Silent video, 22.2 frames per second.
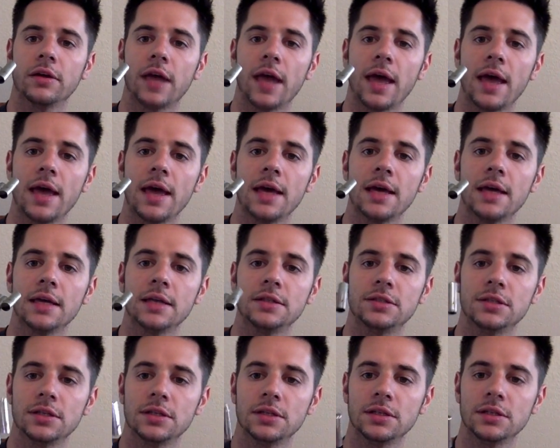A,
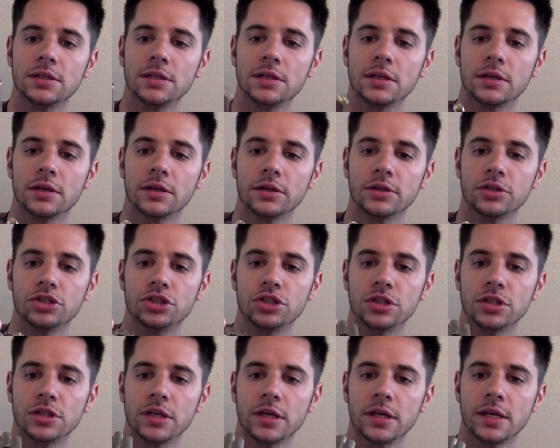D,
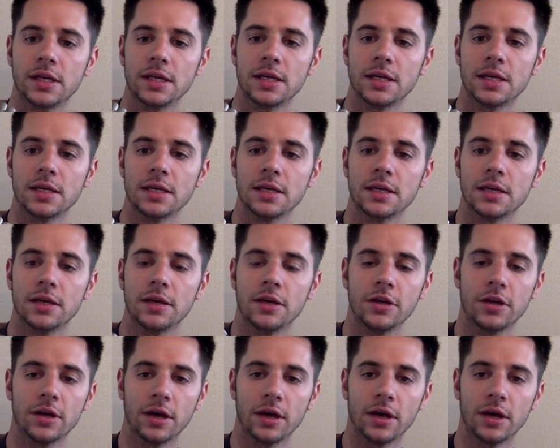G, and E